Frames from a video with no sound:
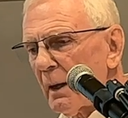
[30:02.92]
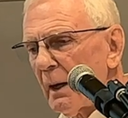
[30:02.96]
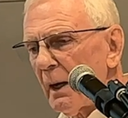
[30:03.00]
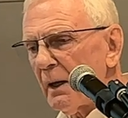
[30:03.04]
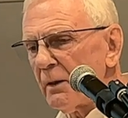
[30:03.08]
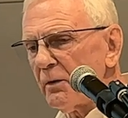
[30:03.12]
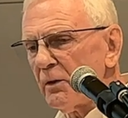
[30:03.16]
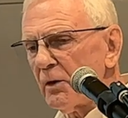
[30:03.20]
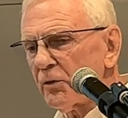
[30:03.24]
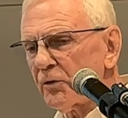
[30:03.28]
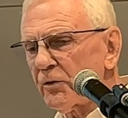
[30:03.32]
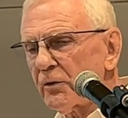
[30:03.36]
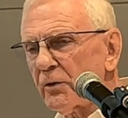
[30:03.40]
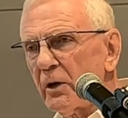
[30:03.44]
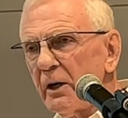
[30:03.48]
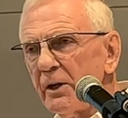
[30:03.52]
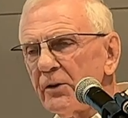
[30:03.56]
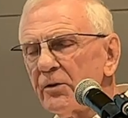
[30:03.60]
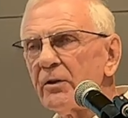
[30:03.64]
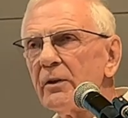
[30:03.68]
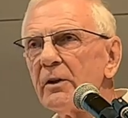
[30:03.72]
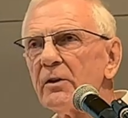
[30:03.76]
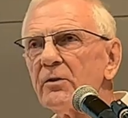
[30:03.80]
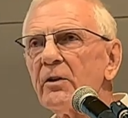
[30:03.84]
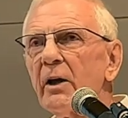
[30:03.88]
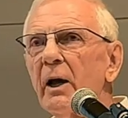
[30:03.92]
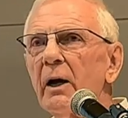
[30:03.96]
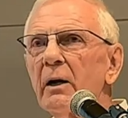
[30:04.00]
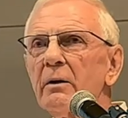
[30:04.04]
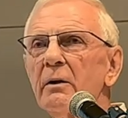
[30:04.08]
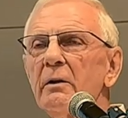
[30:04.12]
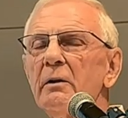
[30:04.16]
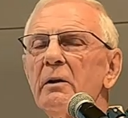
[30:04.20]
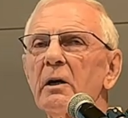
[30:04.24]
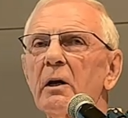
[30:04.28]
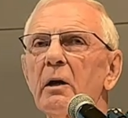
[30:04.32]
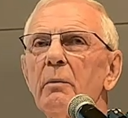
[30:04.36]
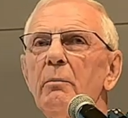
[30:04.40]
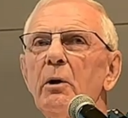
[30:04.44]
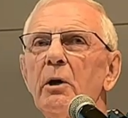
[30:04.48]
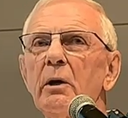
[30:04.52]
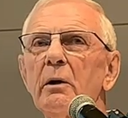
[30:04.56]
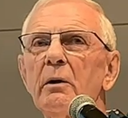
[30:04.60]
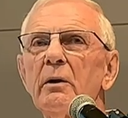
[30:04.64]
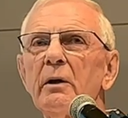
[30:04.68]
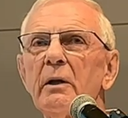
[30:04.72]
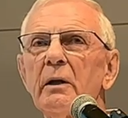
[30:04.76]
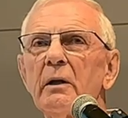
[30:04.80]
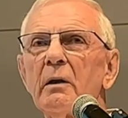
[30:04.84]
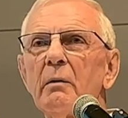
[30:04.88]
And the stress that's out in the
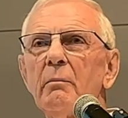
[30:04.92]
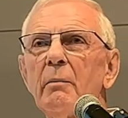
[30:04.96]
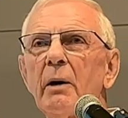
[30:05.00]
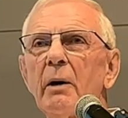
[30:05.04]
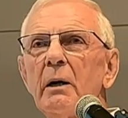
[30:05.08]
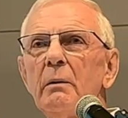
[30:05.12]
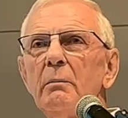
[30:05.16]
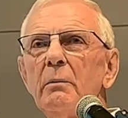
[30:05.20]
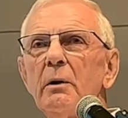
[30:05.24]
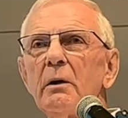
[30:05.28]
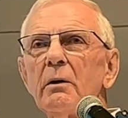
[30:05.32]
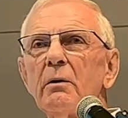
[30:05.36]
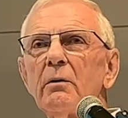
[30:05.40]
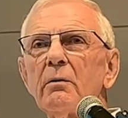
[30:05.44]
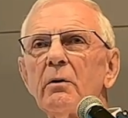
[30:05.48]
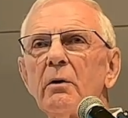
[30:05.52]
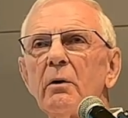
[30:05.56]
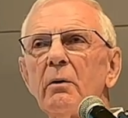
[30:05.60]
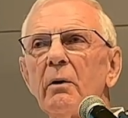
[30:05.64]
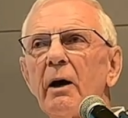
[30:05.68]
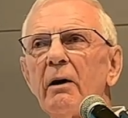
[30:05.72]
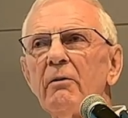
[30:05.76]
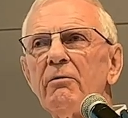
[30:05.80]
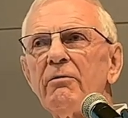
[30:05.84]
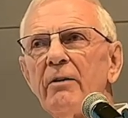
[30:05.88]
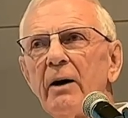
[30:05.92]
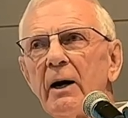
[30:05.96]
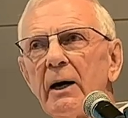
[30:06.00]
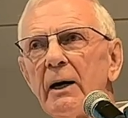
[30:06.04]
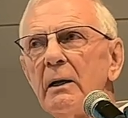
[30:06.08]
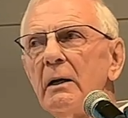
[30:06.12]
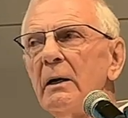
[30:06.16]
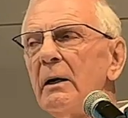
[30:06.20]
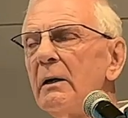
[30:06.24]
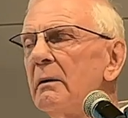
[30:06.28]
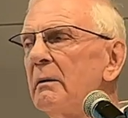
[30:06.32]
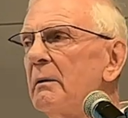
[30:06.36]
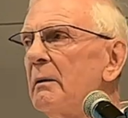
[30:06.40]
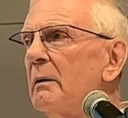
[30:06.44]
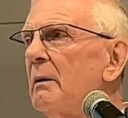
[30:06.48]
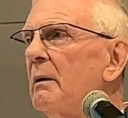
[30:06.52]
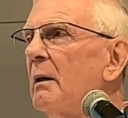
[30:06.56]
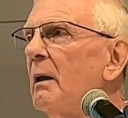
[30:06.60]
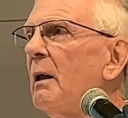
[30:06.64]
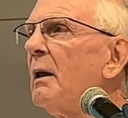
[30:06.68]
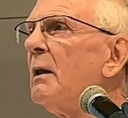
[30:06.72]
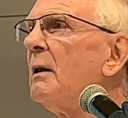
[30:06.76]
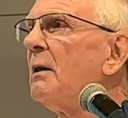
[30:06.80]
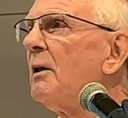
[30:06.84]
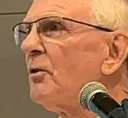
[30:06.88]
community at the moment through our failure
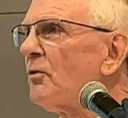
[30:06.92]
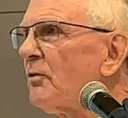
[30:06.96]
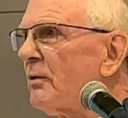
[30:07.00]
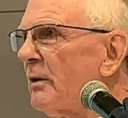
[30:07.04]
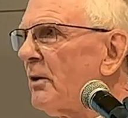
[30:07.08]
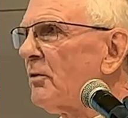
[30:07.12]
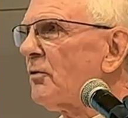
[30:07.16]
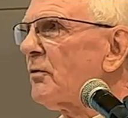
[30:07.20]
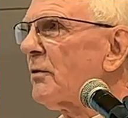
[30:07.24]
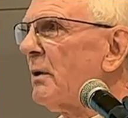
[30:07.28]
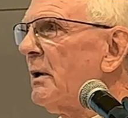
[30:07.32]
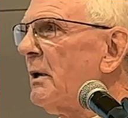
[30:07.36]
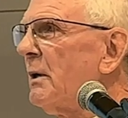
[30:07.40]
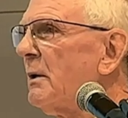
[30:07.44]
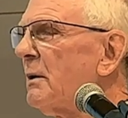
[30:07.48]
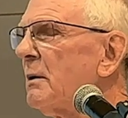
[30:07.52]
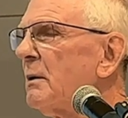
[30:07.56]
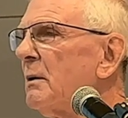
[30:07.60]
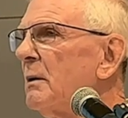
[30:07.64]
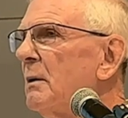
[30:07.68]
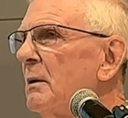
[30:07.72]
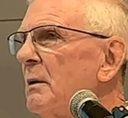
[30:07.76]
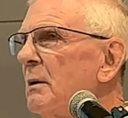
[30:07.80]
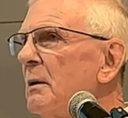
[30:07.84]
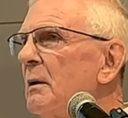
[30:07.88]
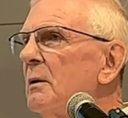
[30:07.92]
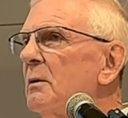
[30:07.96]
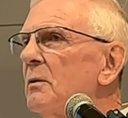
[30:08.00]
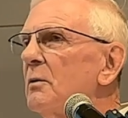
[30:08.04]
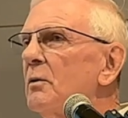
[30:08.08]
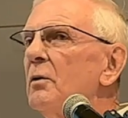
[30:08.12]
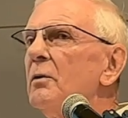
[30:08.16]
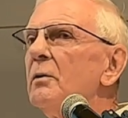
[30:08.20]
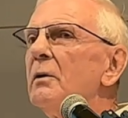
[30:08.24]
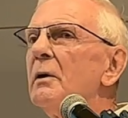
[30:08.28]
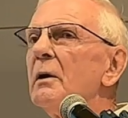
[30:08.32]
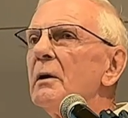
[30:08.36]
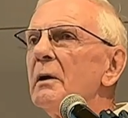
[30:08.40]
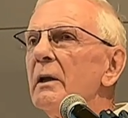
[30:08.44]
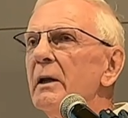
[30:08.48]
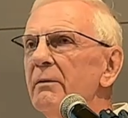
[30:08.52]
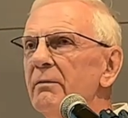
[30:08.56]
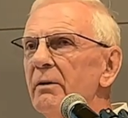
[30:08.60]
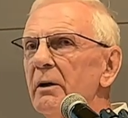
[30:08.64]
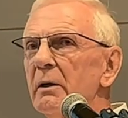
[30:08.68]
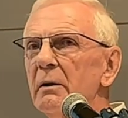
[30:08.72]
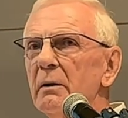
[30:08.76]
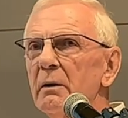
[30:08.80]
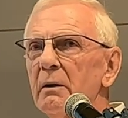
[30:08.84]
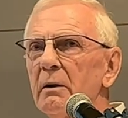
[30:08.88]
in this district to
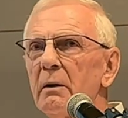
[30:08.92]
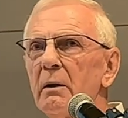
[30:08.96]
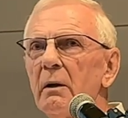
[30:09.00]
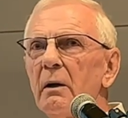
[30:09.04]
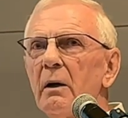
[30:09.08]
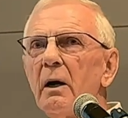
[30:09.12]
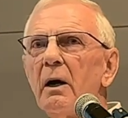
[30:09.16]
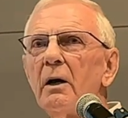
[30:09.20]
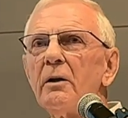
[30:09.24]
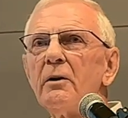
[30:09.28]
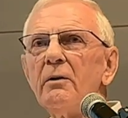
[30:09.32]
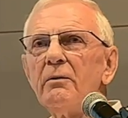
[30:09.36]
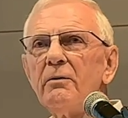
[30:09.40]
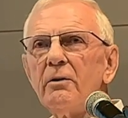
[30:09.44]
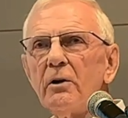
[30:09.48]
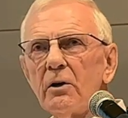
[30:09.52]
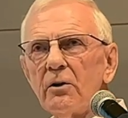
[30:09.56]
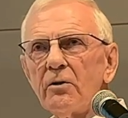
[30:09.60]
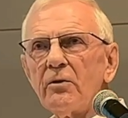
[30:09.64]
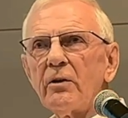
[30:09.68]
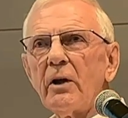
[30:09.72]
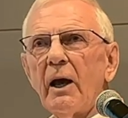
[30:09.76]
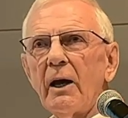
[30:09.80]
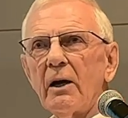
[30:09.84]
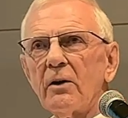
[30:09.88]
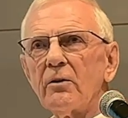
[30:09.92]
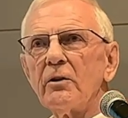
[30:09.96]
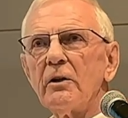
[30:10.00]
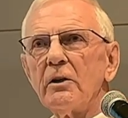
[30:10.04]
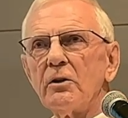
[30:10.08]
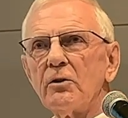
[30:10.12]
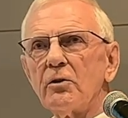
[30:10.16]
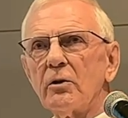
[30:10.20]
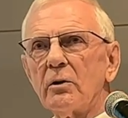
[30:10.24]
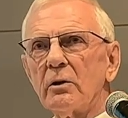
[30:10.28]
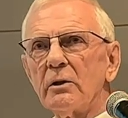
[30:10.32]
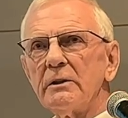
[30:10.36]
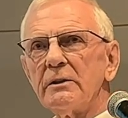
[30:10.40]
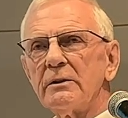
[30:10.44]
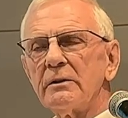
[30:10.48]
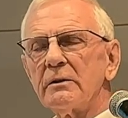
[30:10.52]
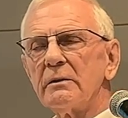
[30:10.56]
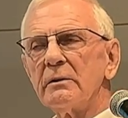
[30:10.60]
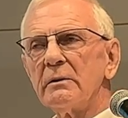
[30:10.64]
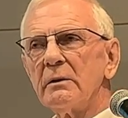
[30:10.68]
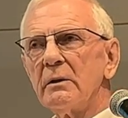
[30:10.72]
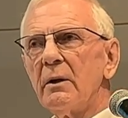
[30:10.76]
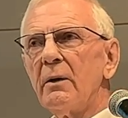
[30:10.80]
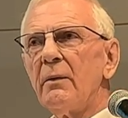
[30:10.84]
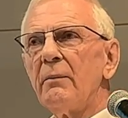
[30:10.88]
deliver a diverse housing
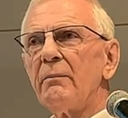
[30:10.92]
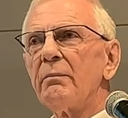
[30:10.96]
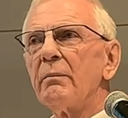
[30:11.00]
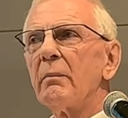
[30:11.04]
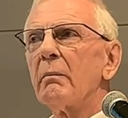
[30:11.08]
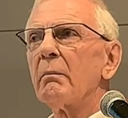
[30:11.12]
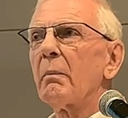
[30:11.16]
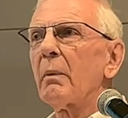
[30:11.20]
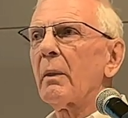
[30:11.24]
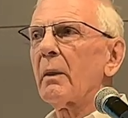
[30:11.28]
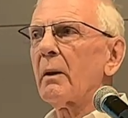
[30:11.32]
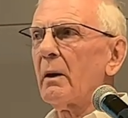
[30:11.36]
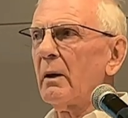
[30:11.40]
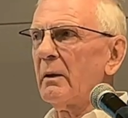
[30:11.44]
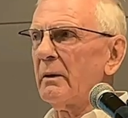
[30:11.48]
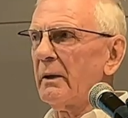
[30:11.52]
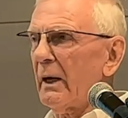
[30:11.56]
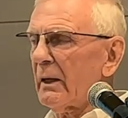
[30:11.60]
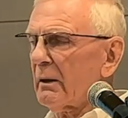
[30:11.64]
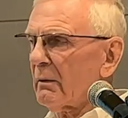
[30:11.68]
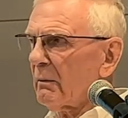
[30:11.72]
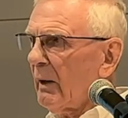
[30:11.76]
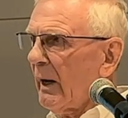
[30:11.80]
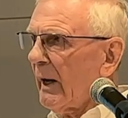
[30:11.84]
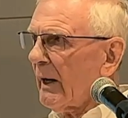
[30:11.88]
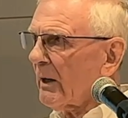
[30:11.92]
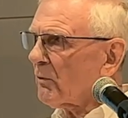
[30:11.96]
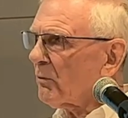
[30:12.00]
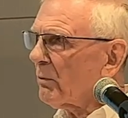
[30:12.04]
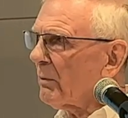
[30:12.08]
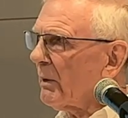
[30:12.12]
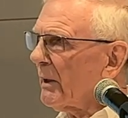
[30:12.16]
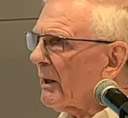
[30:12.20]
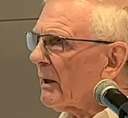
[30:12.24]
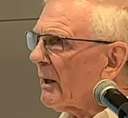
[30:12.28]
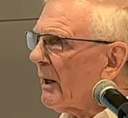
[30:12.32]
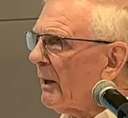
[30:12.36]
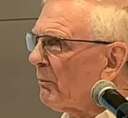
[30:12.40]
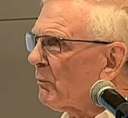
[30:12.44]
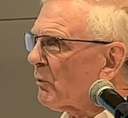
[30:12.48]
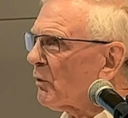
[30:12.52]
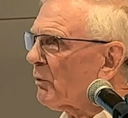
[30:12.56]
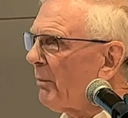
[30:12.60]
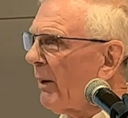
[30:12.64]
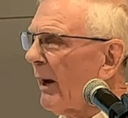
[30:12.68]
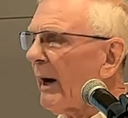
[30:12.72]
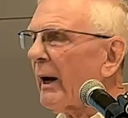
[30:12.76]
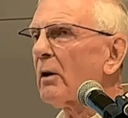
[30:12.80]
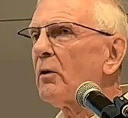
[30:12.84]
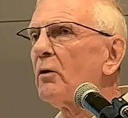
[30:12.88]
choice, and that actually comes
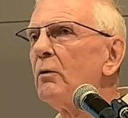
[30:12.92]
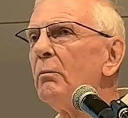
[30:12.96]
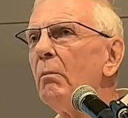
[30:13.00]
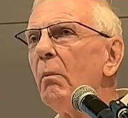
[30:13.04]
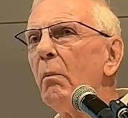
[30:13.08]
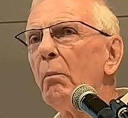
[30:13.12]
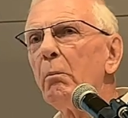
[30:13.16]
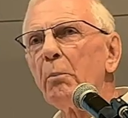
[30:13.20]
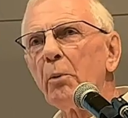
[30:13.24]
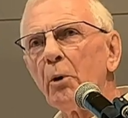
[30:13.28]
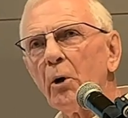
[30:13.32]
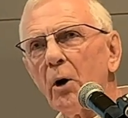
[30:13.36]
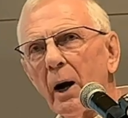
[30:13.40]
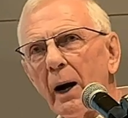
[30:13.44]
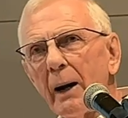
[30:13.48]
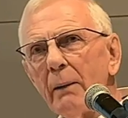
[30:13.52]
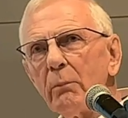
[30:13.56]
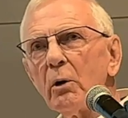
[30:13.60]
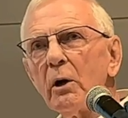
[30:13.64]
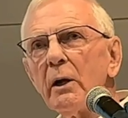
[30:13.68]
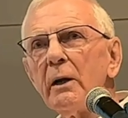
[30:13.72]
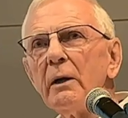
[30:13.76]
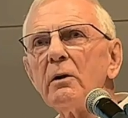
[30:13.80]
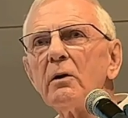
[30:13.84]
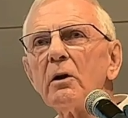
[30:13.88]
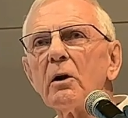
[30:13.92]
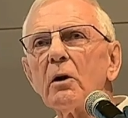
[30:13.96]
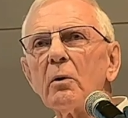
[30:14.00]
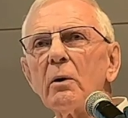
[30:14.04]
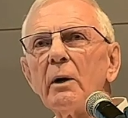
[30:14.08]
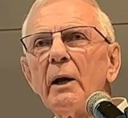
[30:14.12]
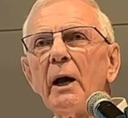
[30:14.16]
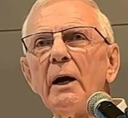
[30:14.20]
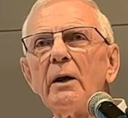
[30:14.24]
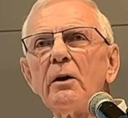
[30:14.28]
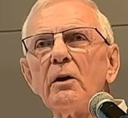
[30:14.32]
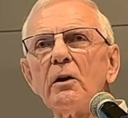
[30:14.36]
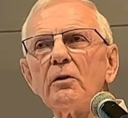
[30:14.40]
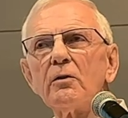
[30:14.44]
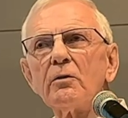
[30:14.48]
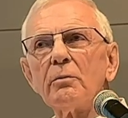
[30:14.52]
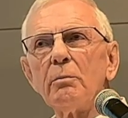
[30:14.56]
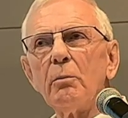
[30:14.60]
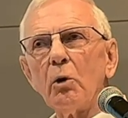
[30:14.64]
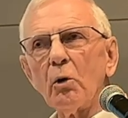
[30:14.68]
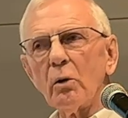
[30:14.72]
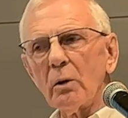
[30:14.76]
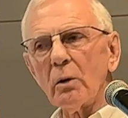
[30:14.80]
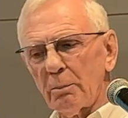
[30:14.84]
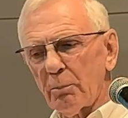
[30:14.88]
back primarily to creating
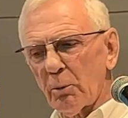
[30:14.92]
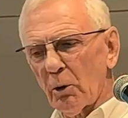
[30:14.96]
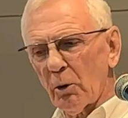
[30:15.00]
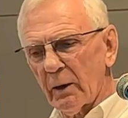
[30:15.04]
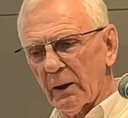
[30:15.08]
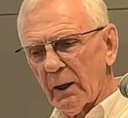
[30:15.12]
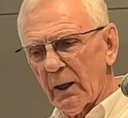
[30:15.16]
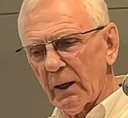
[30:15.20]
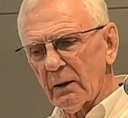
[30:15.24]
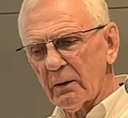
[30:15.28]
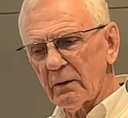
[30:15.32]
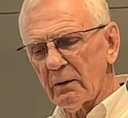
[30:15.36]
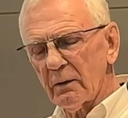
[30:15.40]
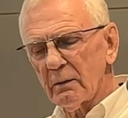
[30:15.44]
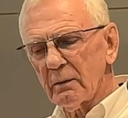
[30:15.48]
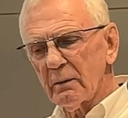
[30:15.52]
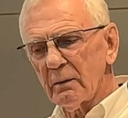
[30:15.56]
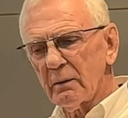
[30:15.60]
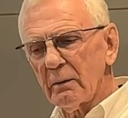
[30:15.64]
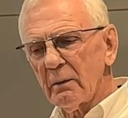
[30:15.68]
smaller product.